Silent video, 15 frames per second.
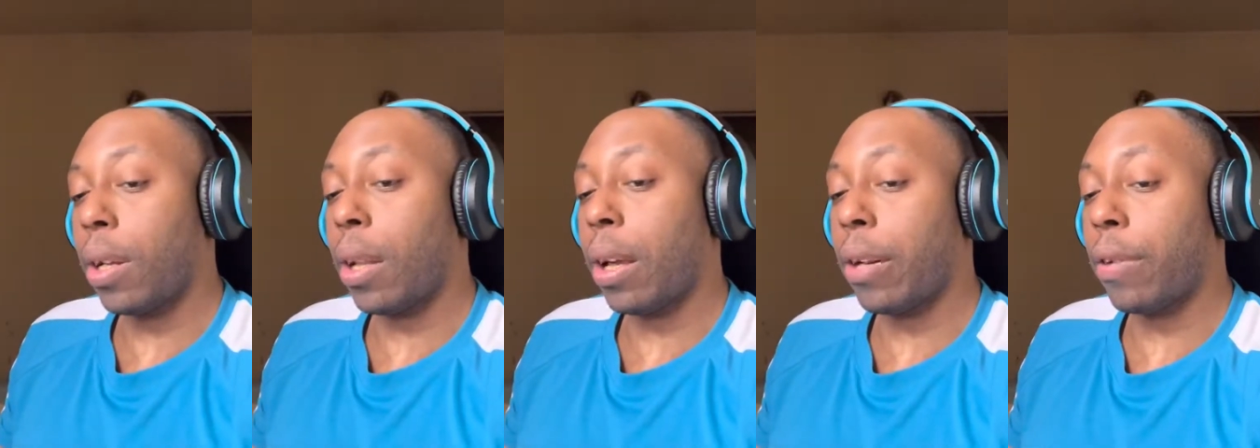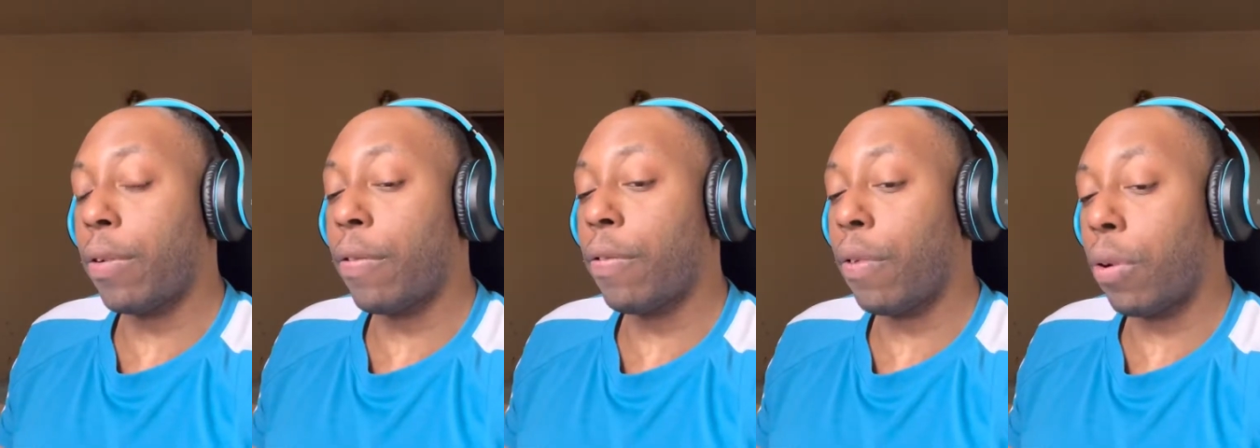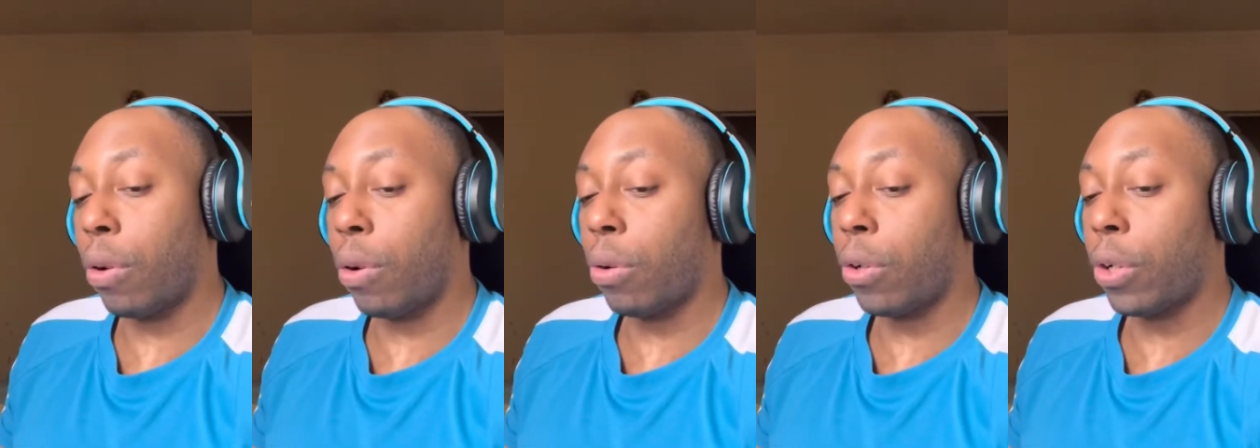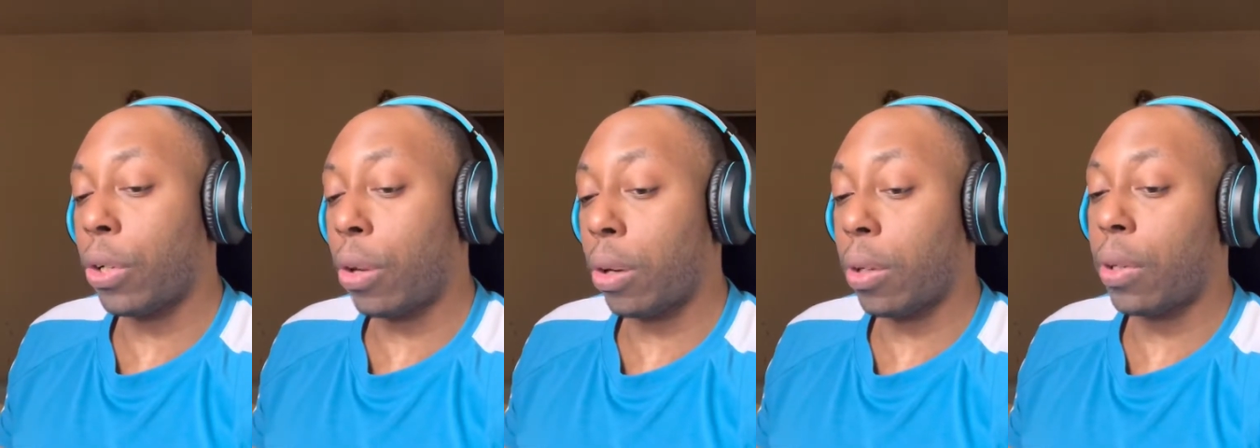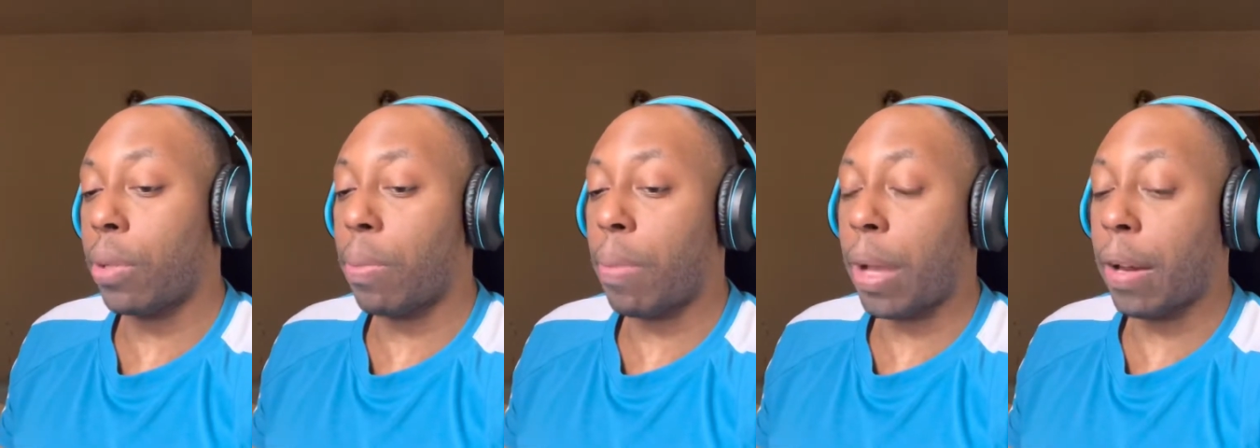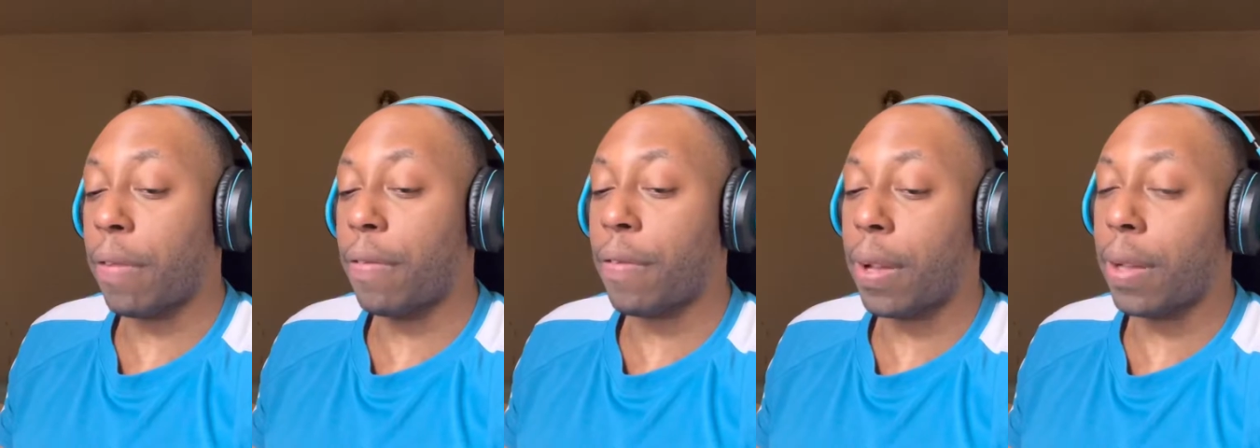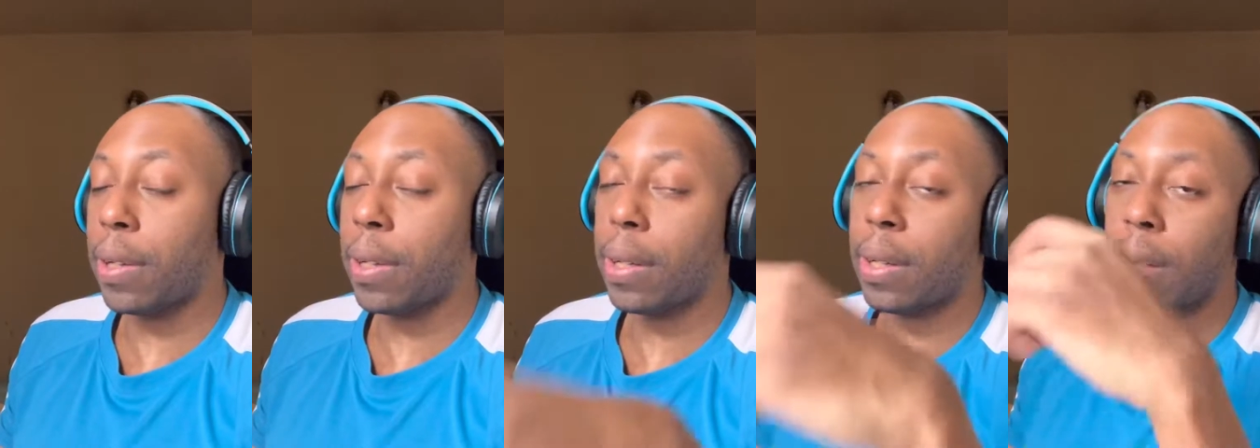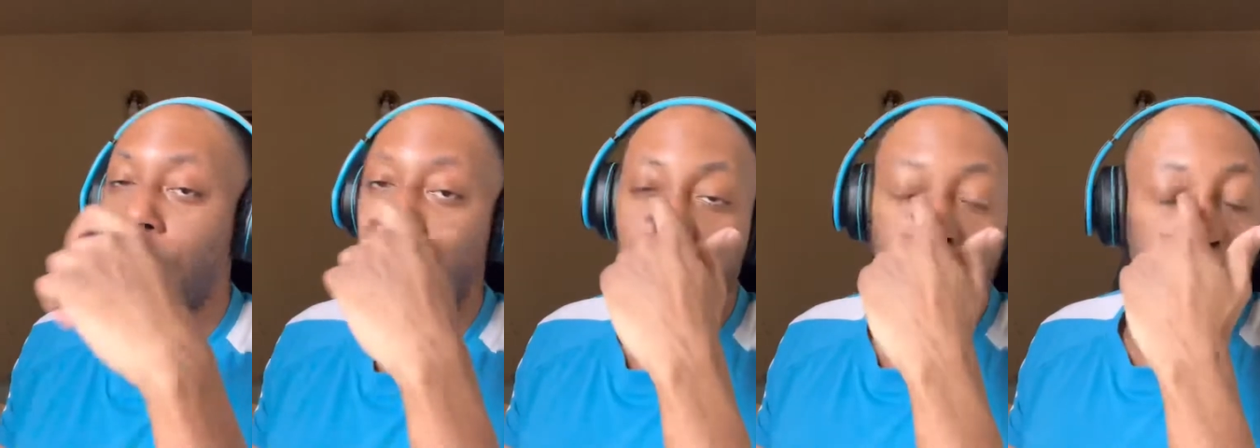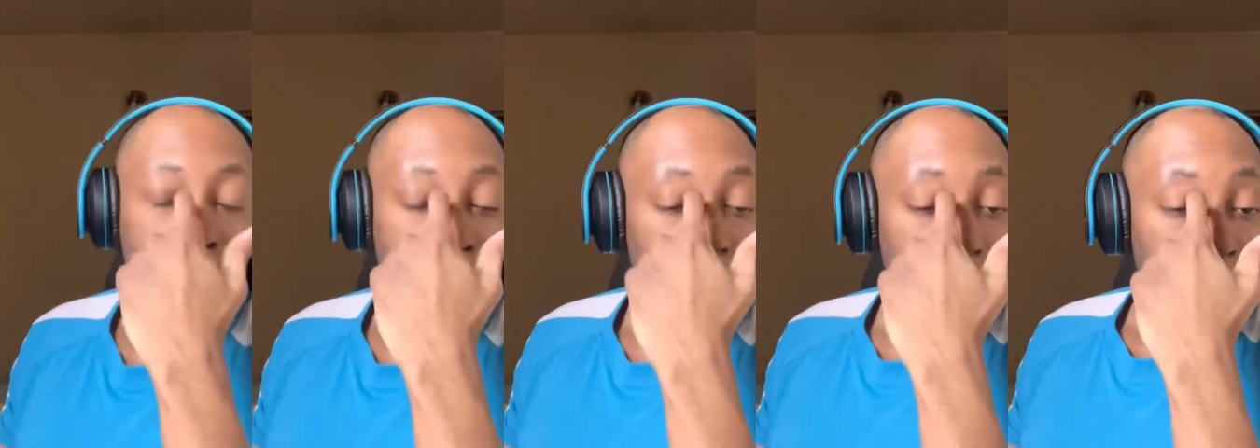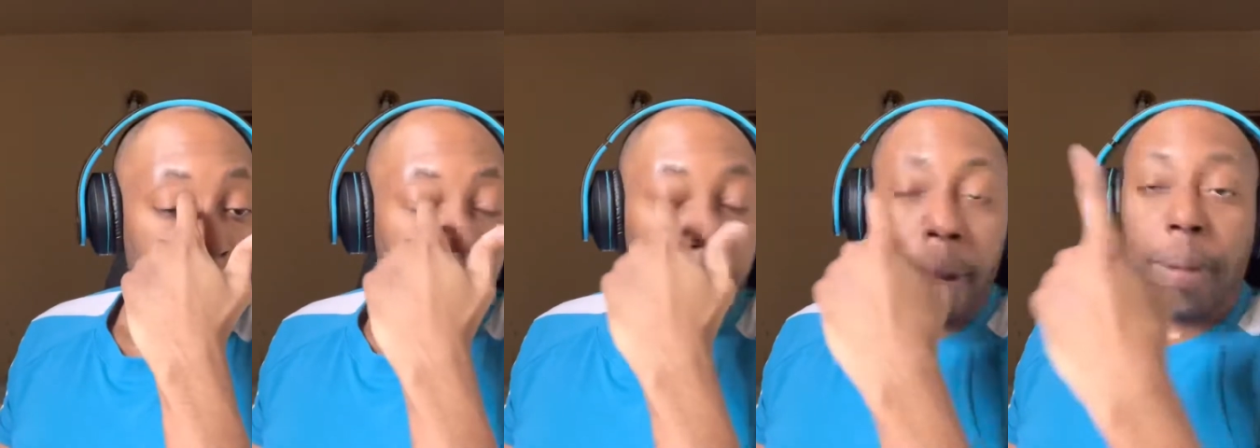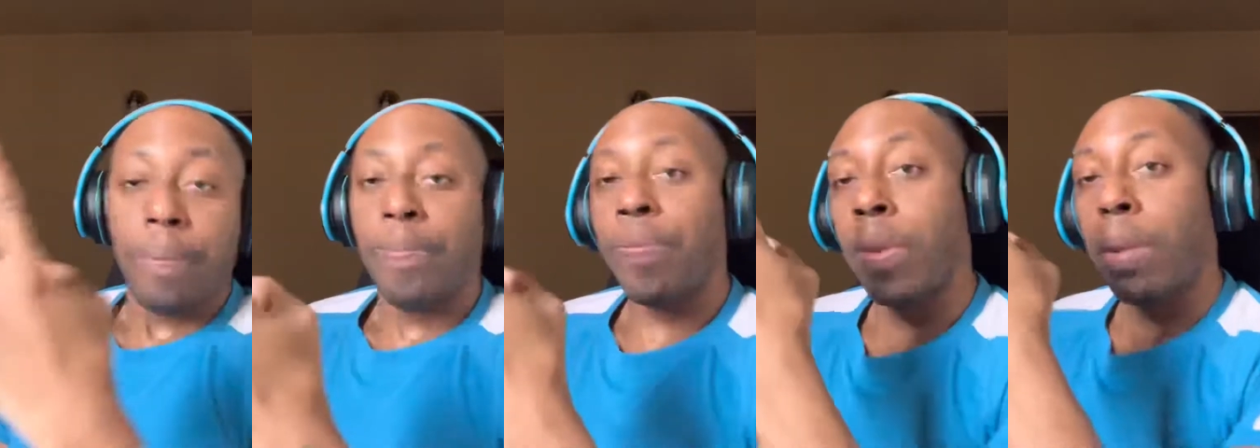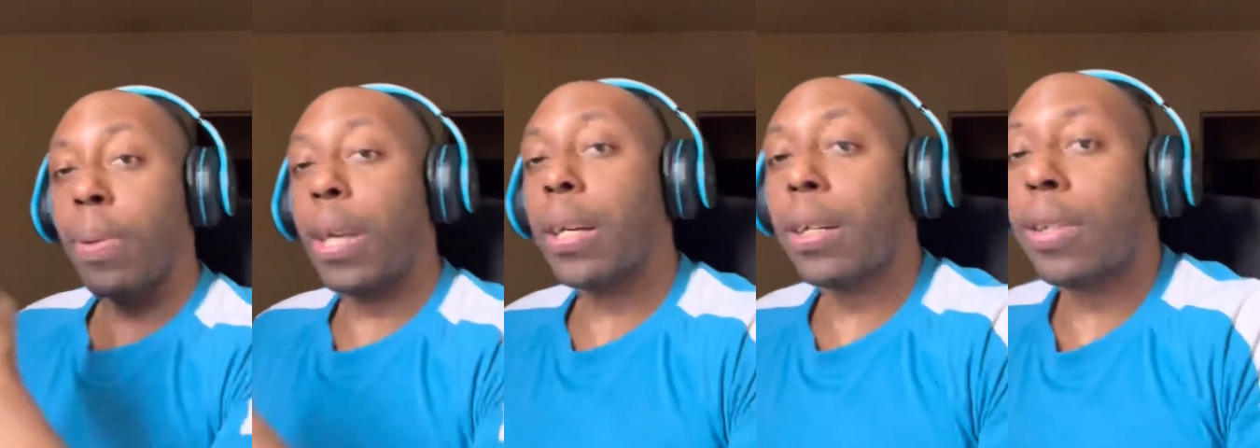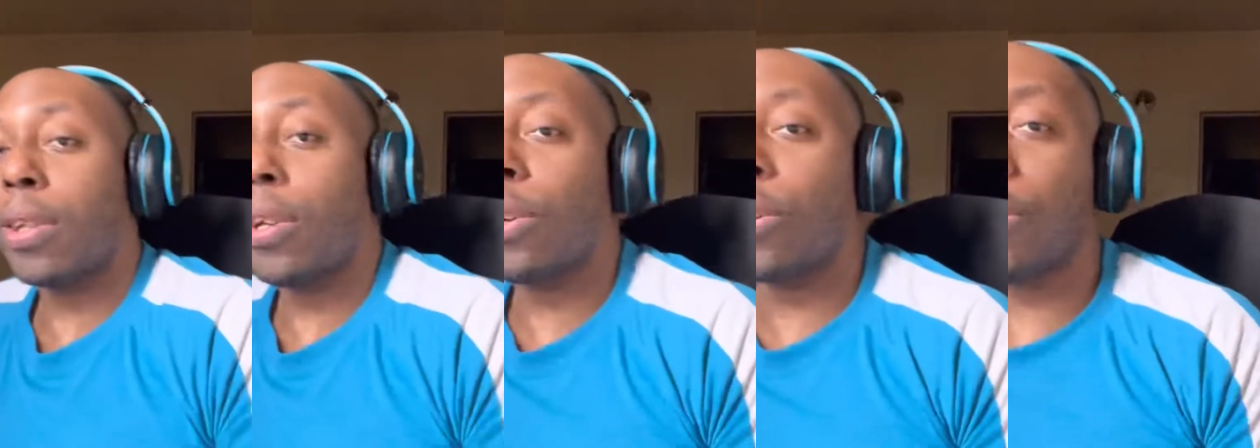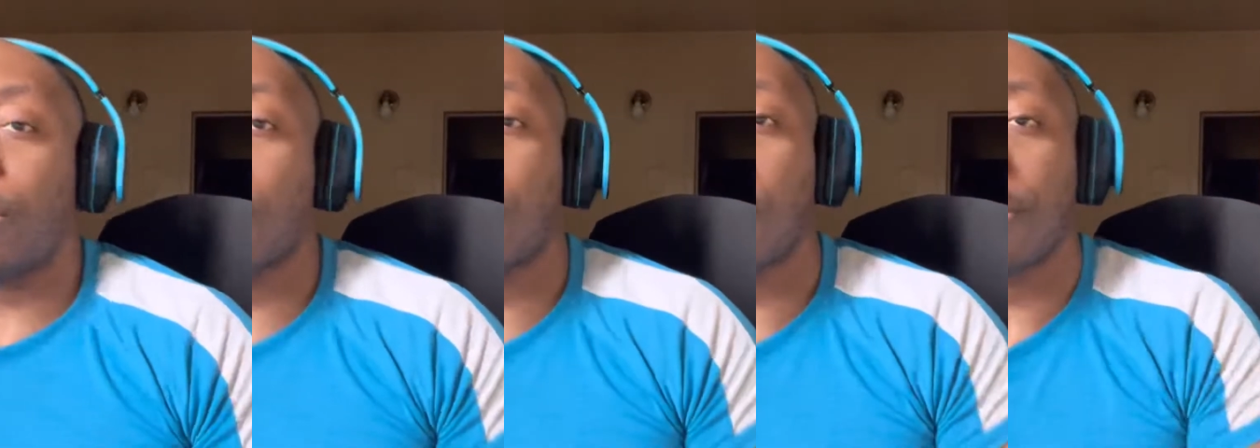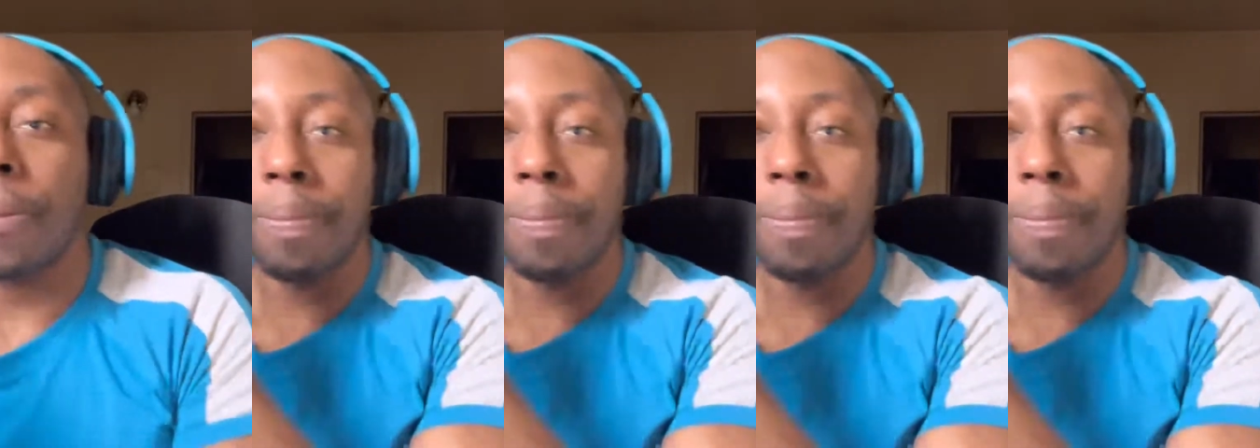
a lot of you Virgos starting to manifest. Because Earth